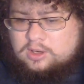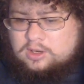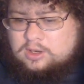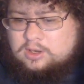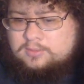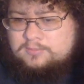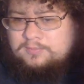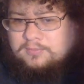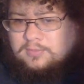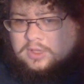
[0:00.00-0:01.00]

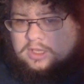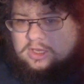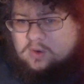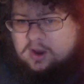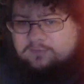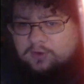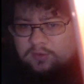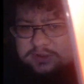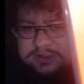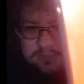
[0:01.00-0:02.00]
You know, I've
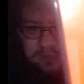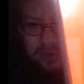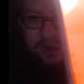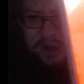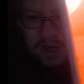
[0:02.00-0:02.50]
owned some pretty